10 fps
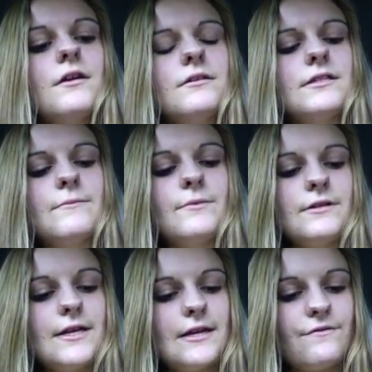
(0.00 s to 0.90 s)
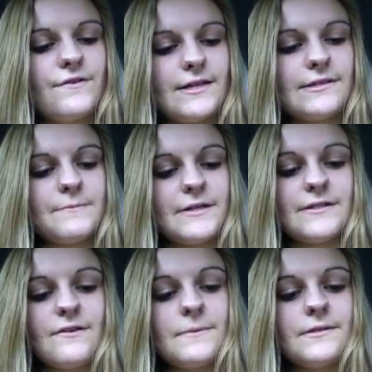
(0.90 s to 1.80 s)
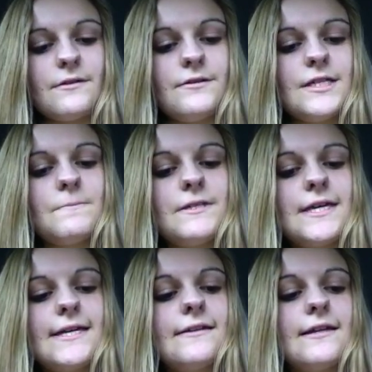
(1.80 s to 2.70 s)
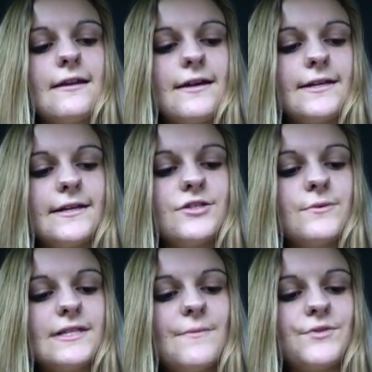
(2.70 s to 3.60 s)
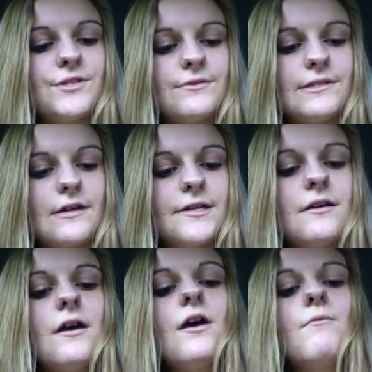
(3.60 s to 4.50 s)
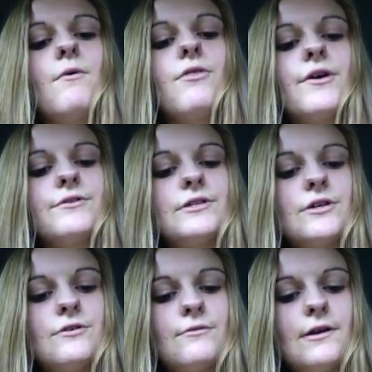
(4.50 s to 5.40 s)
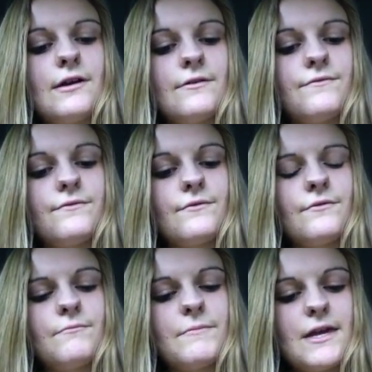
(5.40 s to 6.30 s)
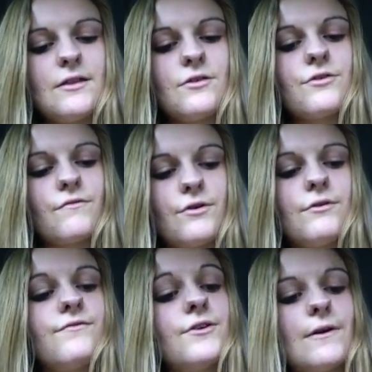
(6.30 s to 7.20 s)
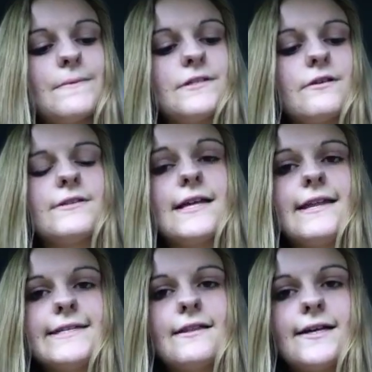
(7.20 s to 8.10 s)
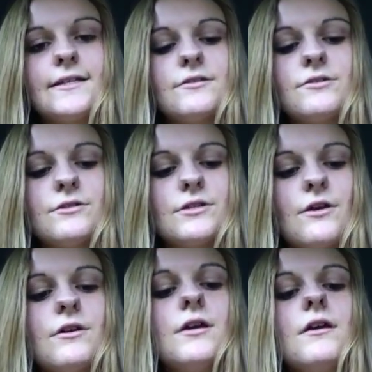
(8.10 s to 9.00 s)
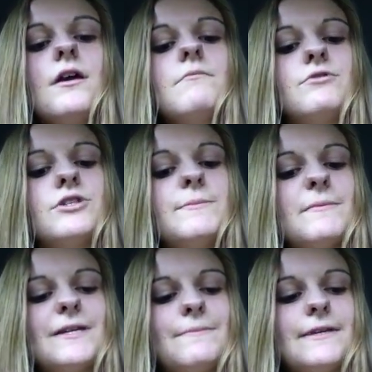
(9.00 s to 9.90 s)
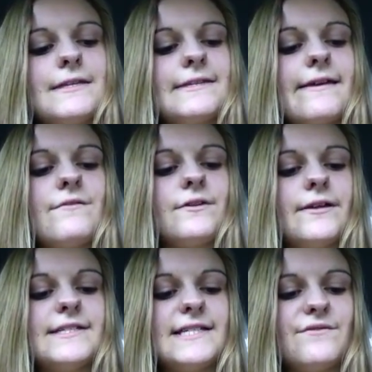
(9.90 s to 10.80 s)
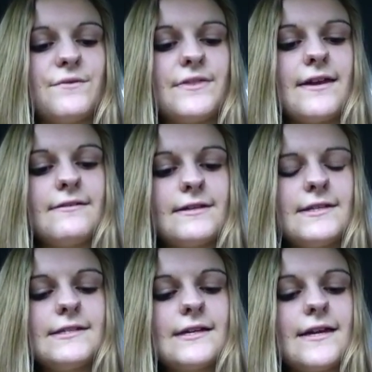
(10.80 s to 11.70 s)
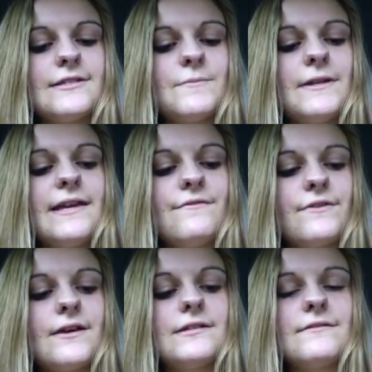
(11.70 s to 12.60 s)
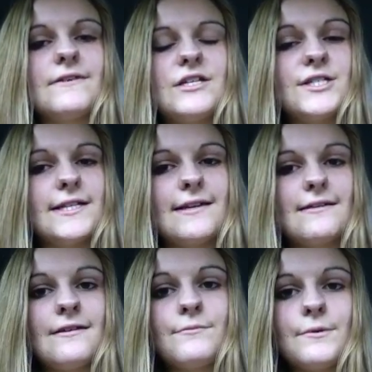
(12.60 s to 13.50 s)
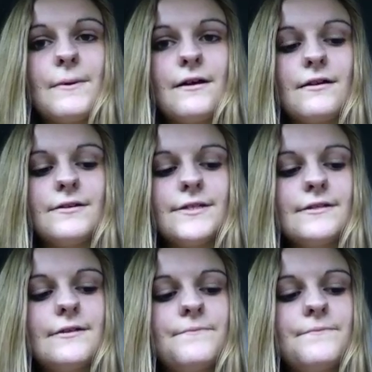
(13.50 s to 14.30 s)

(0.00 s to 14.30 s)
Someone in a first depressive episode is particularly likely to attempt suicide, while those who have been through a few episodes are less likely to do so, presumably because they have learned to live with their illness, and to believe that, eventually, it will pass.